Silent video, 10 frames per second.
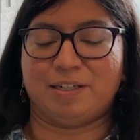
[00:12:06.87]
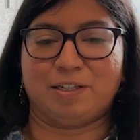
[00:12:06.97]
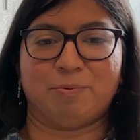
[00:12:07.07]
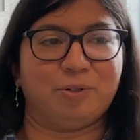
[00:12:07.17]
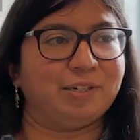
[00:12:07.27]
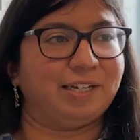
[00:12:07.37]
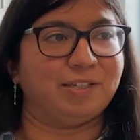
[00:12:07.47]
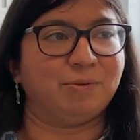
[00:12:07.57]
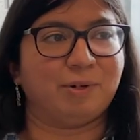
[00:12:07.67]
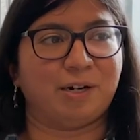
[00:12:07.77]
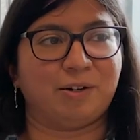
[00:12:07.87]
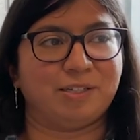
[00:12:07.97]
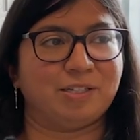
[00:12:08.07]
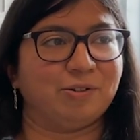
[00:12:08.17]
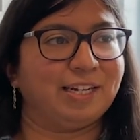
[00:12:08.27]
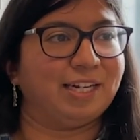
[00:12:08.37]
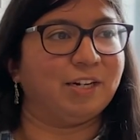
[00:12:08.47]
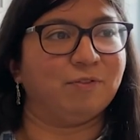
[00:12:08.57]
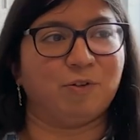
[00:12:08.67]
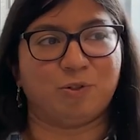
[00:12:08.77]
communicating well and still getting
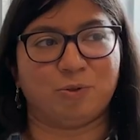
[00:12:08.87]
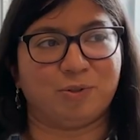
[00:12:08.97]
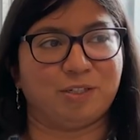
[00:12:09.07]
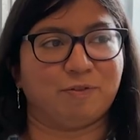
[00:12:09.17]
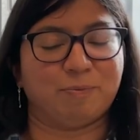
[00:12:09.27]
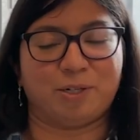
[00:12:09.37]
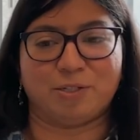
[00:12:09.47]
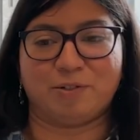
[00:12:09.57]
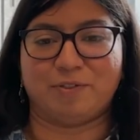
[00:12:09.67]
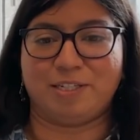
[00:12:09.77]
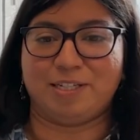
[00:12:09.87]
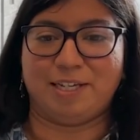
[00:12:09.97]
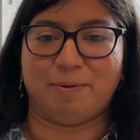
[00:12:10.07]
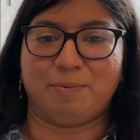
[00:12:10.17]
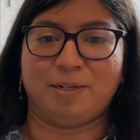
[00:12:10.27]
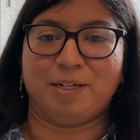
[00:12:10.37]
involved with all the different parts of the team.